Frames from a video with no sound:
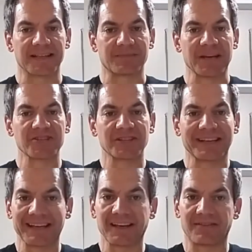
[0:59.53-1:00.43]

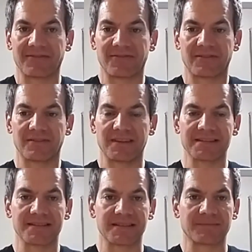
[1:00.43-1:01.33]
especially if
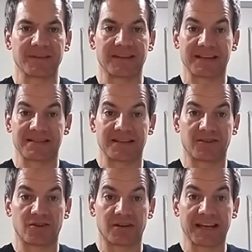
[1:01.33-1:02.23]
this is something that's
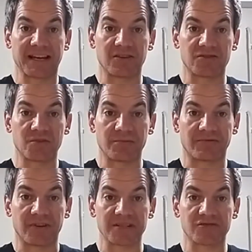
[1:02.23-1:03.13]
either getting you
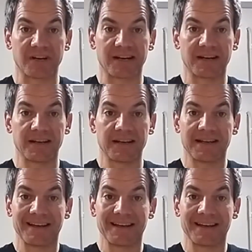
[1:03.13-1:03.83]
super frustrated